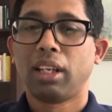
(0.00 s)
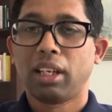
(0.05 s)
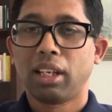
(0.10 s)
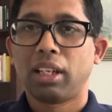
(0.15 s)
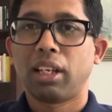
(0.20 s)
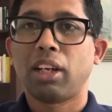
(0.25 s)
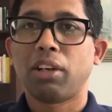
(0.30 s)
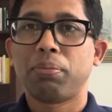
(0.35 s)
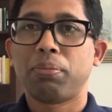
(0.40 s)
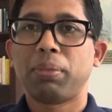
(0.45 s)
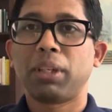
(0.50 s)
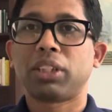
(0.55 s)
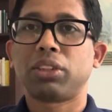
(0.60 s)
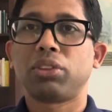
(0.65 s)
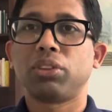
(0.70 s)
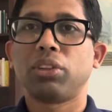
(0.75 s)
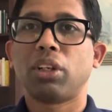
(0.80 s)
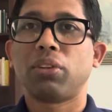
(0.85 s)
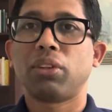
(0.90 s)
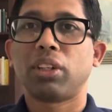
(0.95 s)
Now back
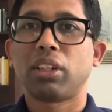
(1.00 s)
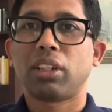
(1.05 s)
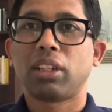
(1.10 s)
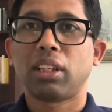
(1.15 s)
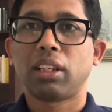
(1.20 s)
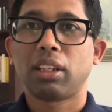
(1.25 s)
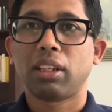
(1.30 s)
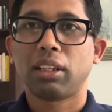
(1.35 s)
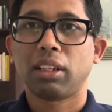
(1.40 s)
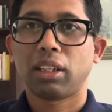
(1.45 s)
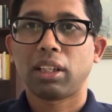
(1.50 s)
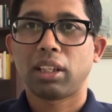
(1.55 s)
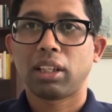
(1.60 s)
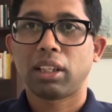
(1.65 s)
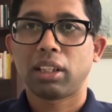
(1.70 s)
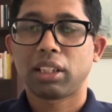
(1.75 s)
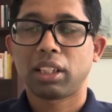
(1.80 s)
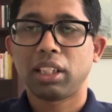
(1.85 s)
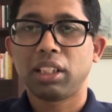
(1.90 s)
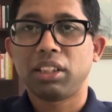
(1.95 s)
to
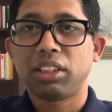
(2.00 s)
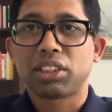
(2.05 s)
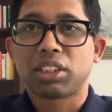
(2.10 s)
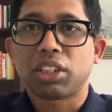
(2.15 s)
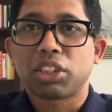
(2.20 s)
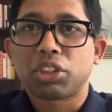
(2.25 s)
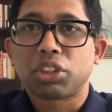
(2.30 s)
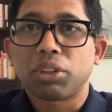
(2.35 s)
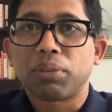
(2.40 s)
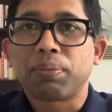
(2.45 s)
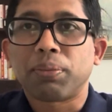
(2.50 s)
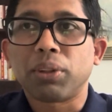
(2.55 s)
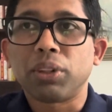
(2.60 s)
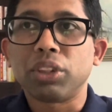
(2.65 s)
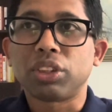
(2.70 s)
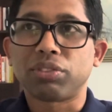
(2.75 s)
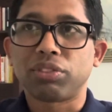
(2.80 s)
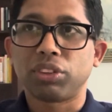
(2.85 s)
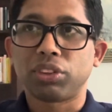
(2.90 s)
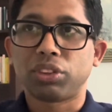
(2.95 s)
our key discussion
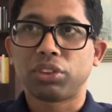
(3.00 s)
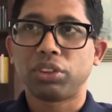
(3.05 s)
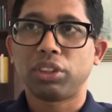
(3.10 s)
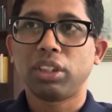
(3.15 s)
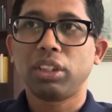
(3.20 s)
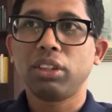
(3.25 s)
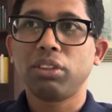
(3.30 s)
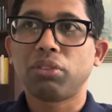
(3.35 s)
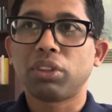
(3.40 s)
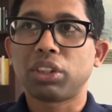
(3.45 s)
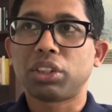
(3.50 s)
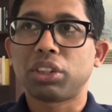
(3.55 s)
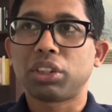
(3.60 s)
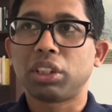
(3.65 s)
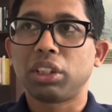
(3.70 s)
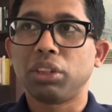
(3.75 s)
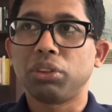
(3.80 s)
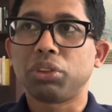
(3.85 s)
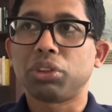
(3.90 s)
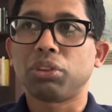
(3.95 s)
points for today, what
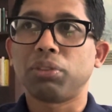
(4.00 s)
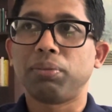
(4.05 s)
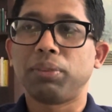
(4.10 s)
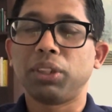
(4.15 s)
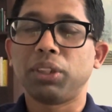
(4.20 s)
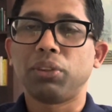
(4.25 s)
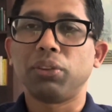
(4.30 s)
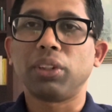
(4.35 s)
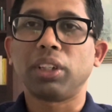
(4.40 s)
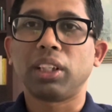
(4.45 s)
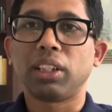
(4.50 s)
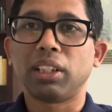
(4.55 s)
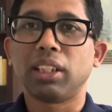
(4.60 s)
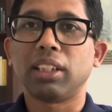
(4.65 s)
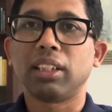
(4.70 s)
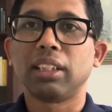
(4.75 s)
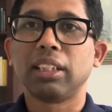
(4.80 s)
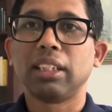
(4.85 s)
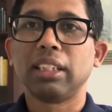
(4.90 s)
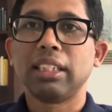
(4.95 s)
you should be doing in
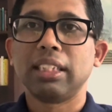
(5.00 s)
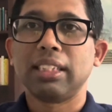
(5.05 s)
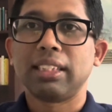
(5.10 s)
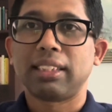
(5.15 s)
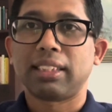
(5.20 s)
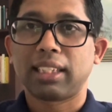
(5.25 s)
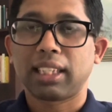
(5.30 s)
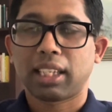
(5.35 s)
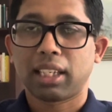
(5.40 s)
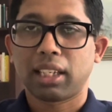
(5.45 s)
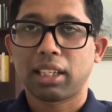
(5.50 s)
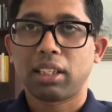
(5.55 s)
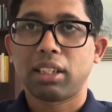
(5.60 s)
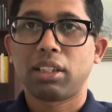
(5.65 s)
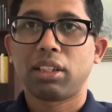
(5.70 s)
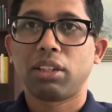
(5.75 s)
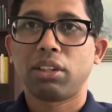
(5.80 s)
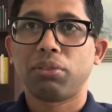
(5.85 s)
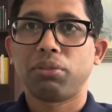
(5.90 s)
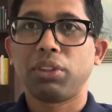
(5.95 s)
the second
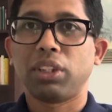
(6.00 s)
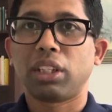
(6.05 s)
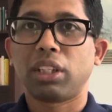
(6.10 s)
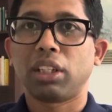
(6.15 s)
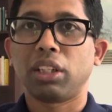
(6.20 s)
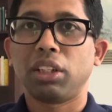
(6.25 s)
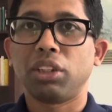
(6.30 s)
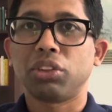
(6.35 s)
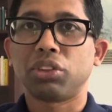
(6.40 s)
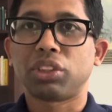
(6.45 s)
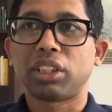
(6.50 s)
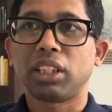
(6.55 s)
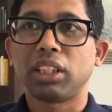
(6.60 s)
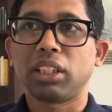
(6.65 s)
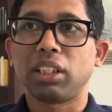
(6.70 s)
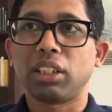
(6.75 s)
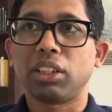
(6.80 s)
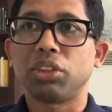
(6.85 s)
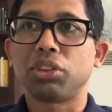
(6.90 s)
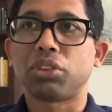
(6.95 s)
week in your
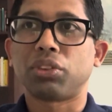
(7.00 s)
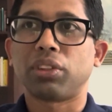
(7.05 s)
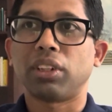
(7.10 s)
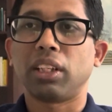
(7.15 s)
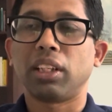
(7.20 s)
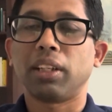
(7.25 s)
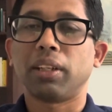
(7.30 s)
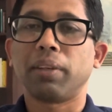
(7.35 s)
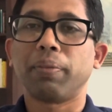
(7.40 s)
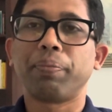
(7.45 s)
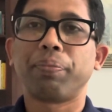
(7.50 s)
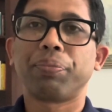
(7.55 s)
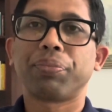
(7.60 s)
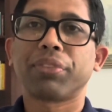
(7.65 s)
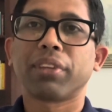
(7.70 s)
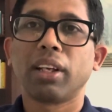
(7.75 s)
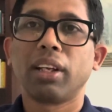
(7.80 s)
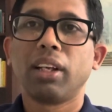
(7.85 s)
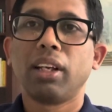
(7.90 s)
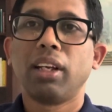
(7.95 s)
stay in Australia.
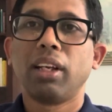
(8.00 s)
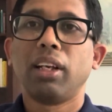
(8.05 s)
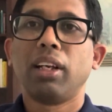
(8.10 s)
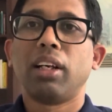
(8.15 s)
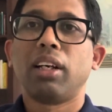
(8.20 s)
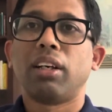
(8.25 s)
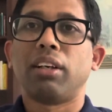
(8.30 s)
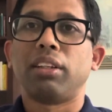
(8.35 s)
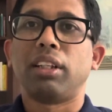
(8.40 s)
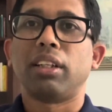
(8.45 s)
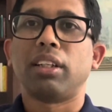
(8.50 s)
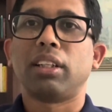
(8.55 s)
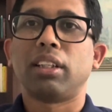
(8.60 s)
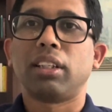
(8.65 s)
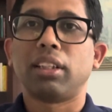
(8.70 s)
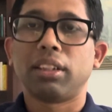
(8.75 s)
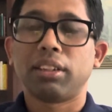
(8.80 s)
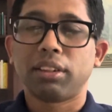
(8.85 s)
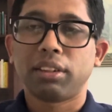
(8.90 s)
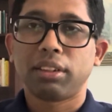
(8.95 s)

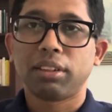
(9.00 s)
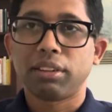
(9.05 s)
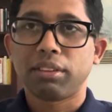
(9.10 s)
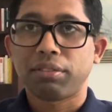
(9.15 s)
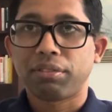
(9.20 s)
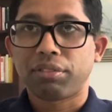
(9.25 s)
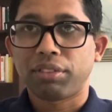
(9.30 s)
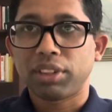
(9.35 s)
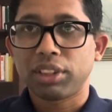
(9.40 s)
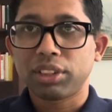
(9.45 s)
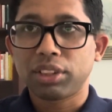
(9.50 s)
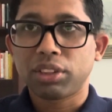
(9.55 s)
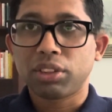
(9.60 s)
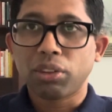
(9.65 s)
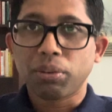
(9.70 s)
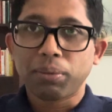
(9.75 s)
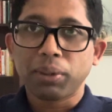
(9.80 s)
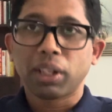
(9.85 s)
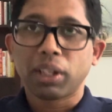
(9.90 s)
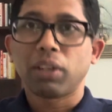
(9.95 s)
The first
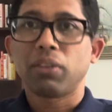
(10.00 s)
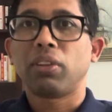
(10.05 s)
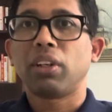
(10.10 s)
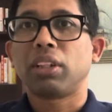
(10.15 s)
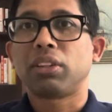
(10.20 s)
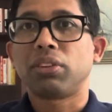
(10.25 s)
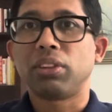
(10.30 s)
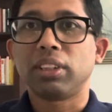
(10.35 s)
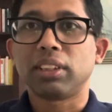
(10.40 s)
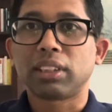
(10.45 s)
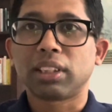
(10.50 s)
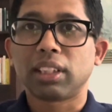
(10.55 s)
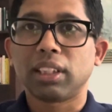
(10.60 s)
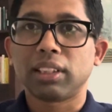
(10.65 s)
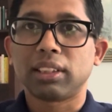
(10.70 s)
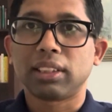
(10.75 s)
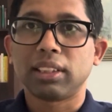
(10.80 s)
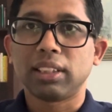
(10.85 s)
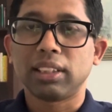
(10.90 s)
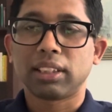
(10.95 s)
topic I would like to
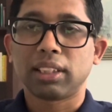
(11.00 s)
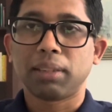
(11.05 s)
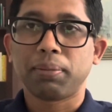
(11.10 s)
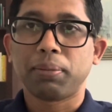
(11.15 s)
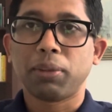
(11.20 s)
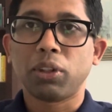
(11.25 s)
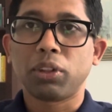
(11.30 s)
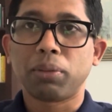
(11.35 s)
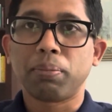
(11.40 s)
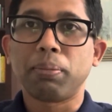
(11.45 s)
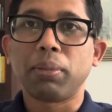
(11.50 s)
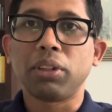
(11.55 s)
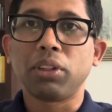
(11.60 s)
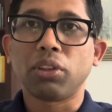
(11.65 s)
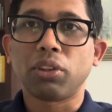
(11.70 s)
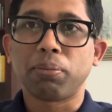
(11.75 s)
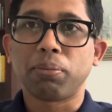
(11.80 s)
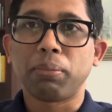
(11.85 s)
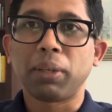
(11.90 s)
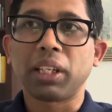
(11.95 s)
discuss is about
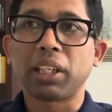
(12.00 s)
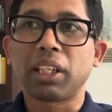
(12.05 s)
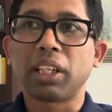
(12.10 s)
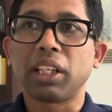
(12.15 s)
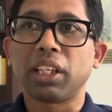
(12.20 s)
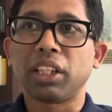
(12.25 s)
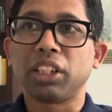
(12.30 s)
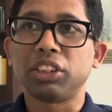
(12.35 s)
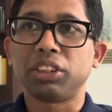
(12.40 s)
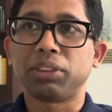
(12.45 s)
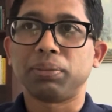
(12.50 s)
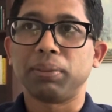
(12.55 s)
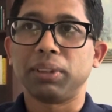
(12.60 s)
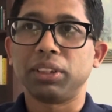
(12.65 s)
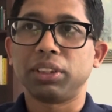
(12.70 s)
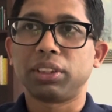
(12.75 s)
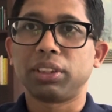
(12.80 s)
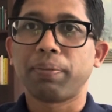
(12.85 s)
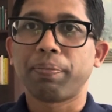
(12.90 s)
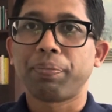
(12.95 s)
your banking
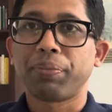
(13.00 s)
arrangements.